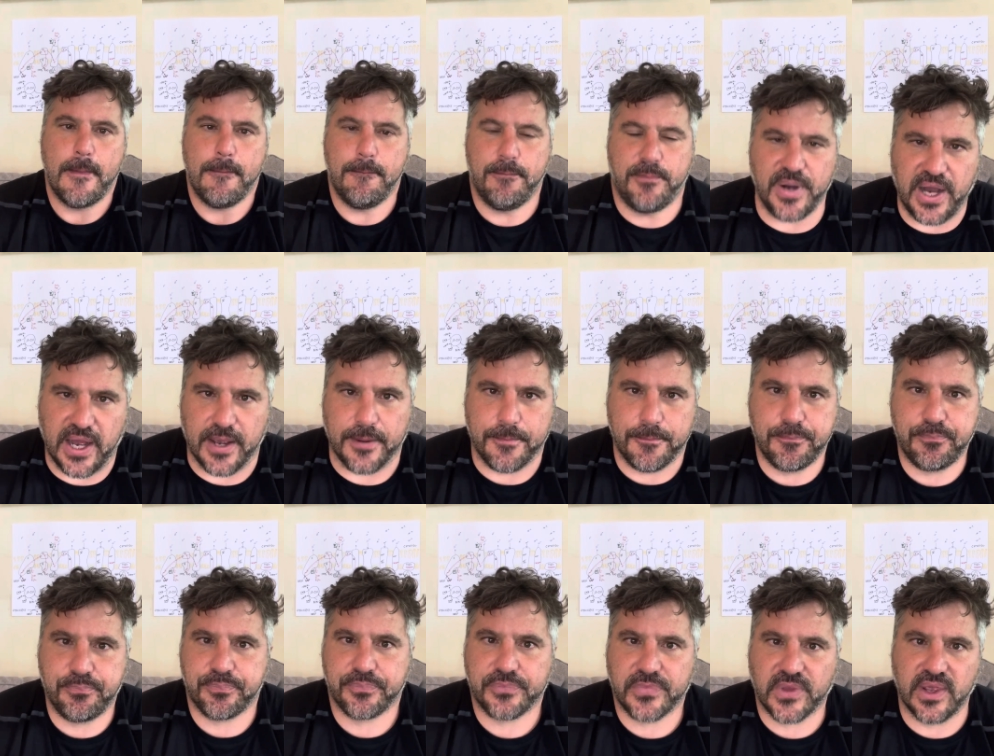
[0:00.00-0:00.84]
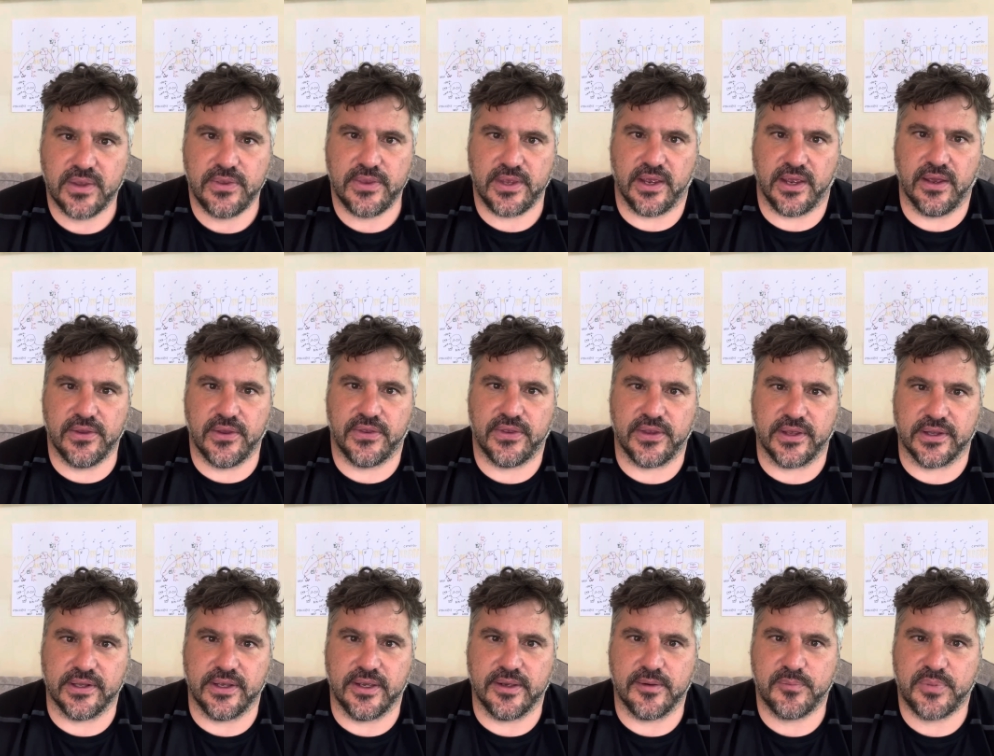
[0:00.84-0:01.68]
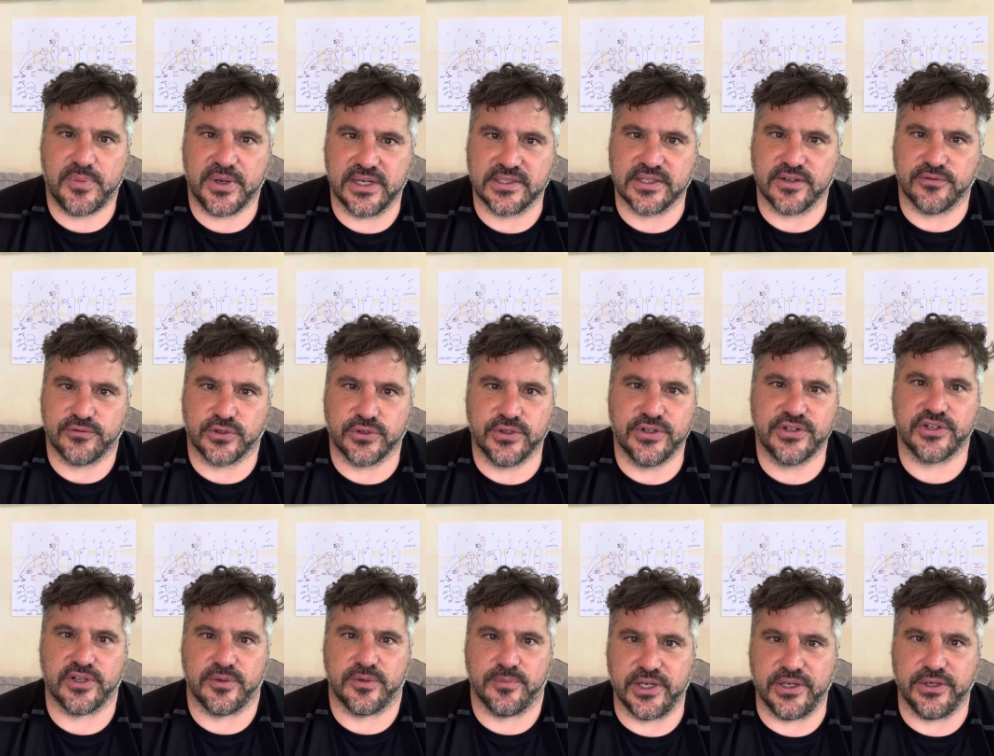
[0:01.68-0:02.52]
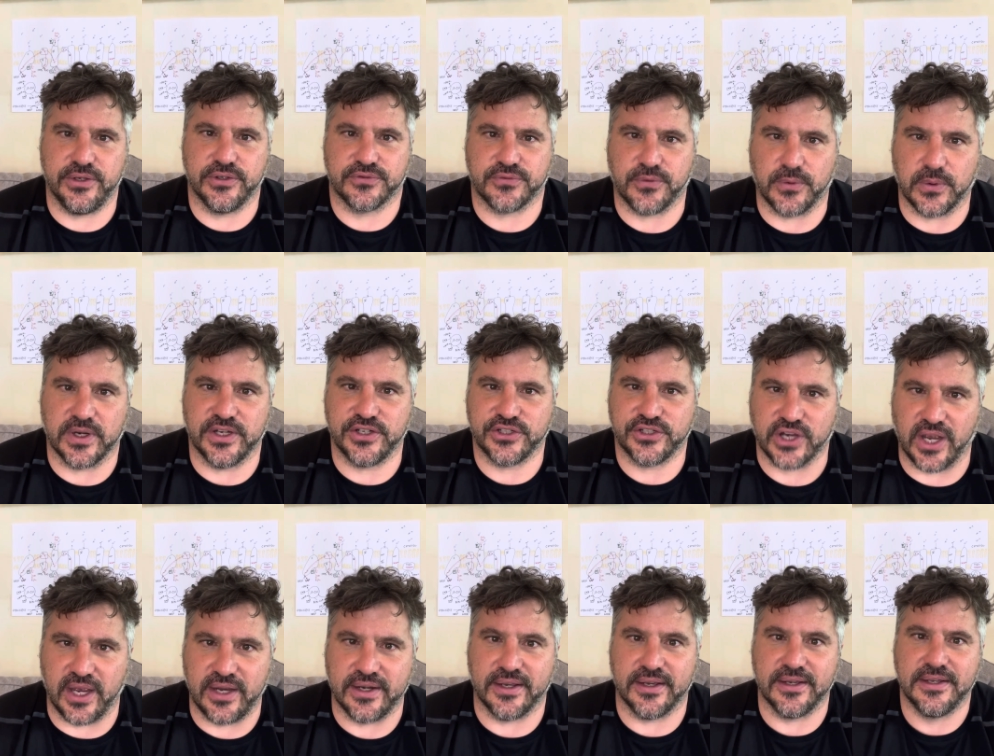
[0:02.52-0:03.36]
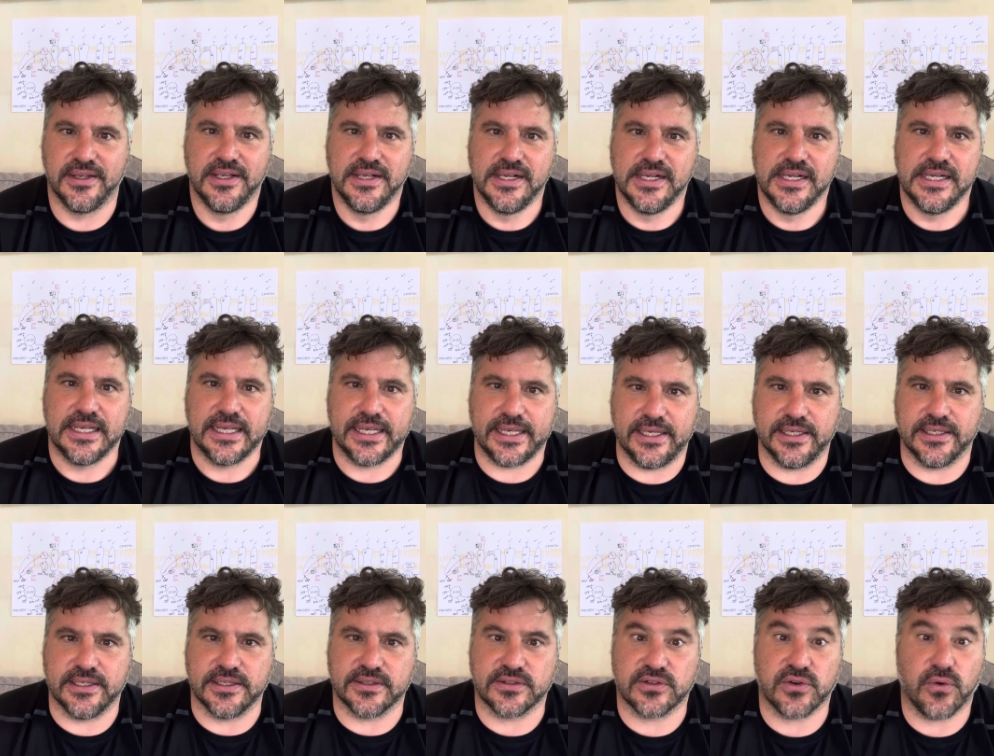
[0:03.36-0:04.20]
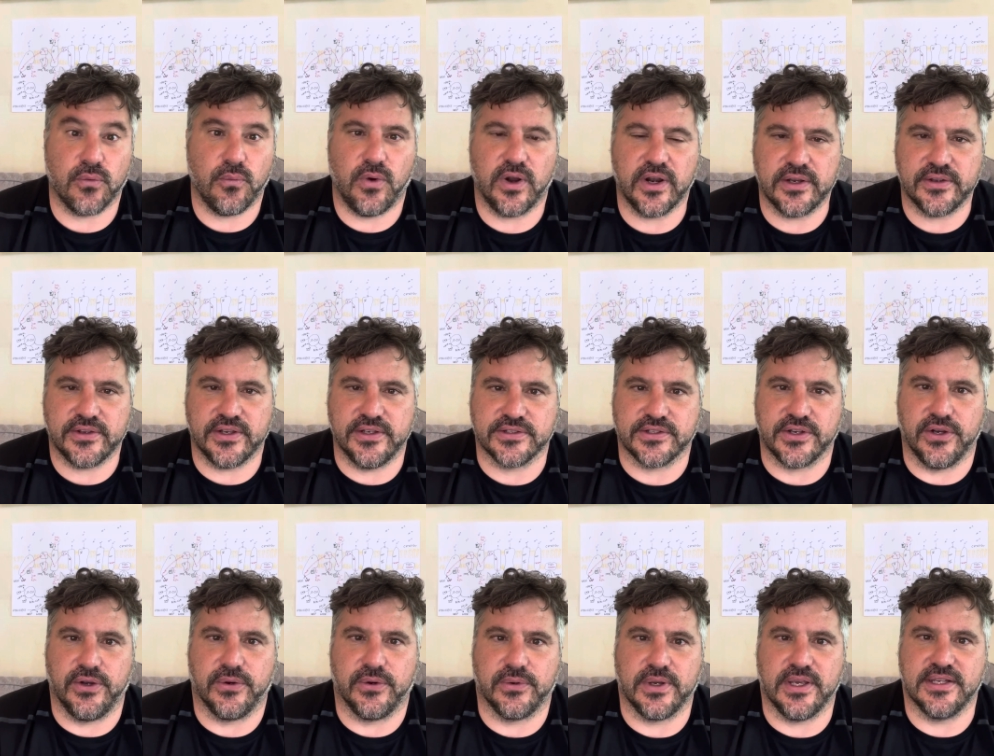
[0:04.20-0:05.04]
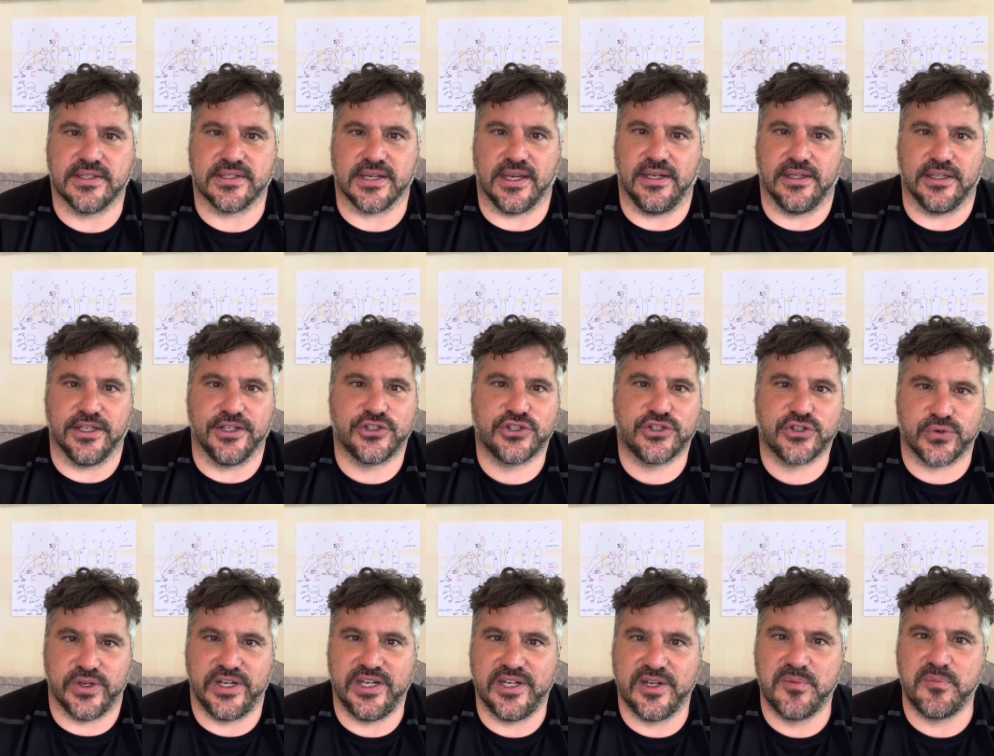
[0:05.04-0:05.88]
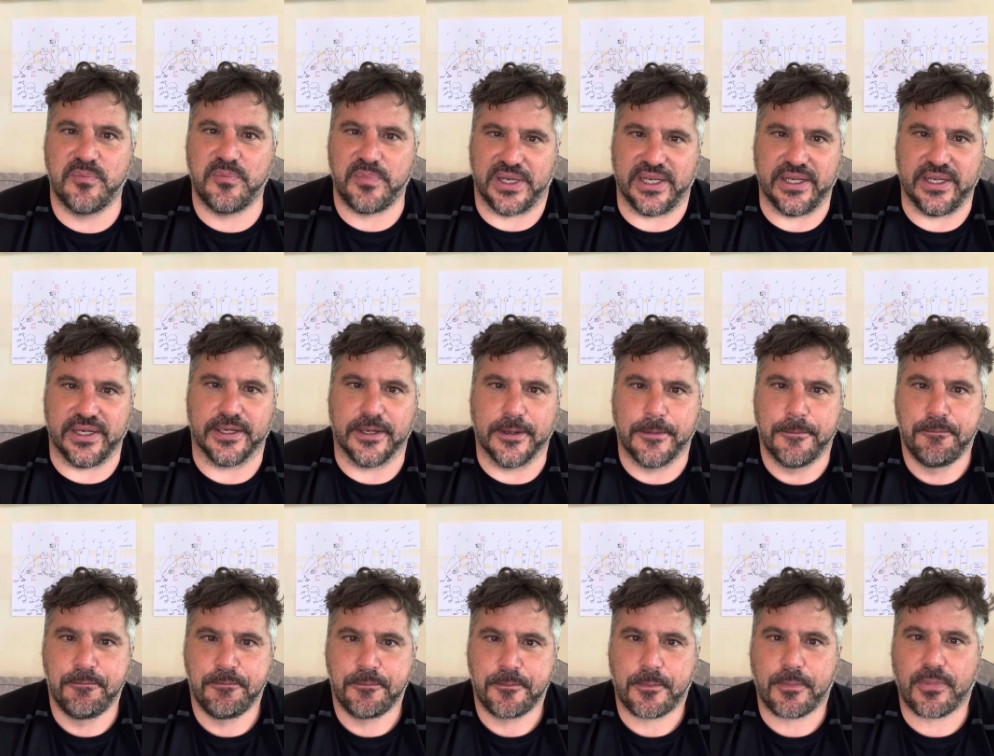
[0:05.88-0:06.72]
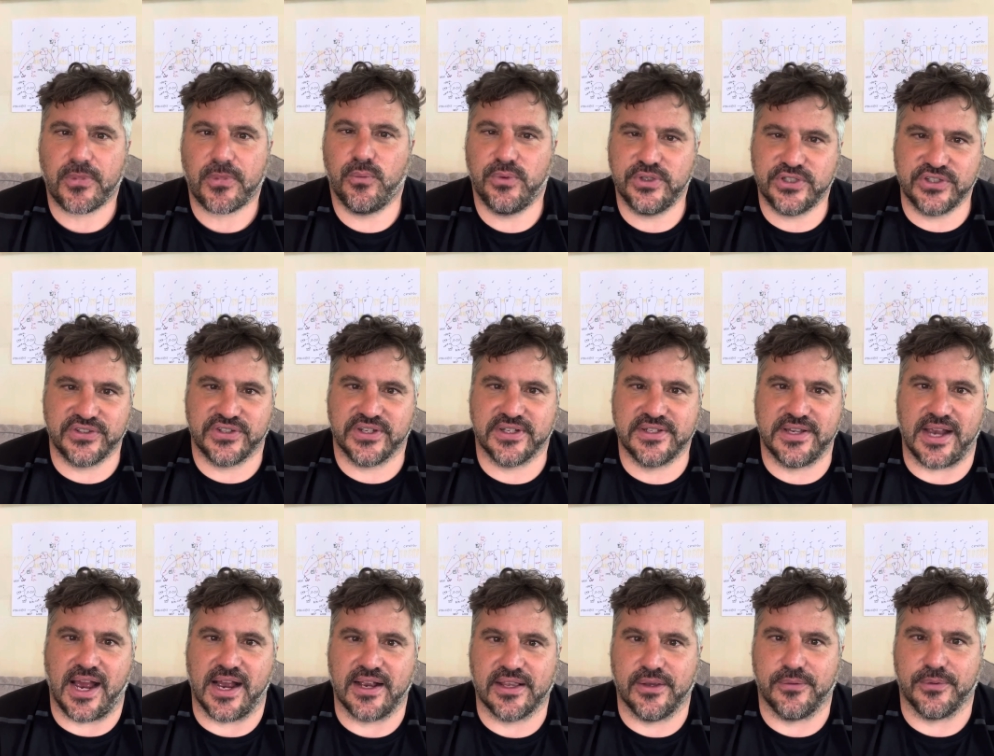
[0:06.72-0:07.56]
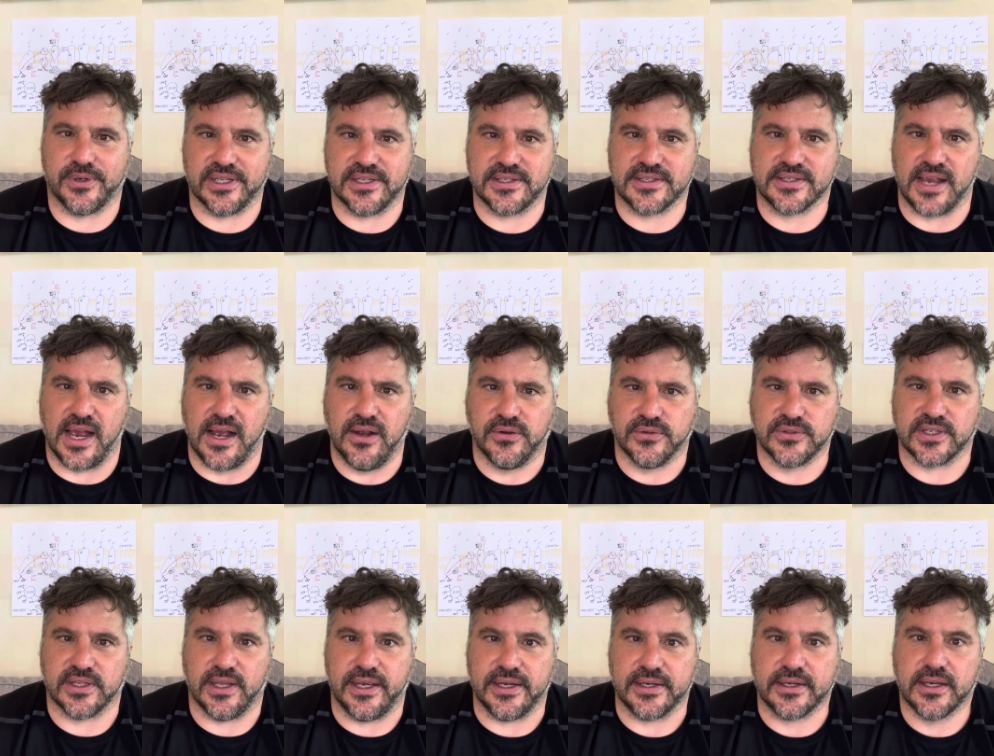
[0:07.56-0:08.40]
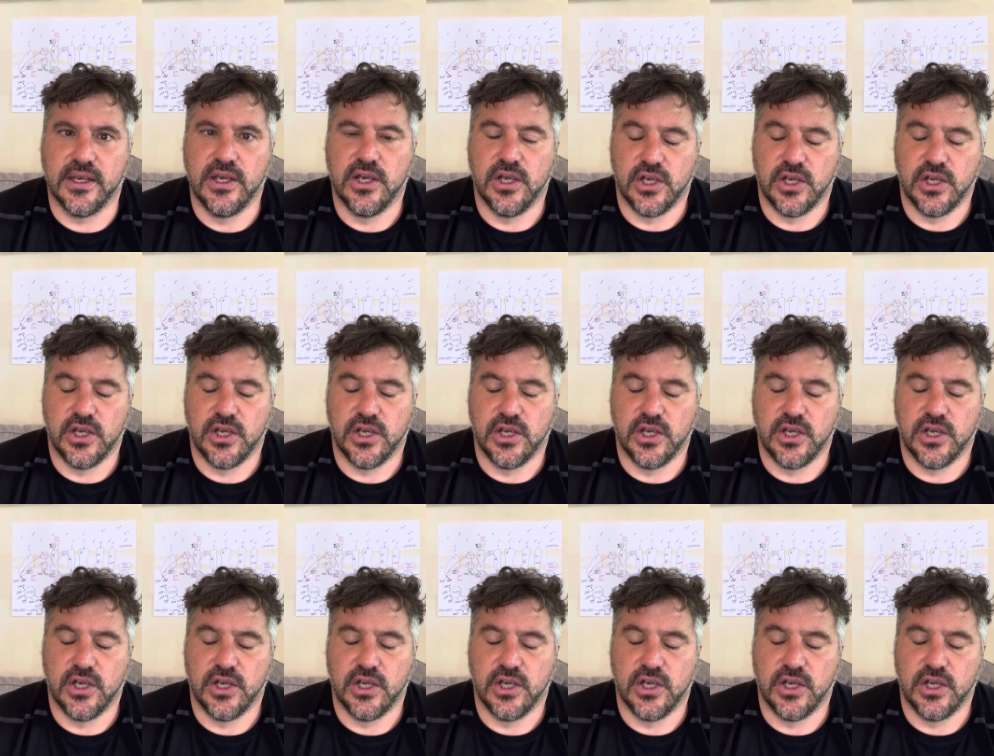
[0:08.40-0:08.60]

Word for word: But the other thing that pigs have traditionally been used for in China is what is known as a latrine pig, which is exactly what it sounds like.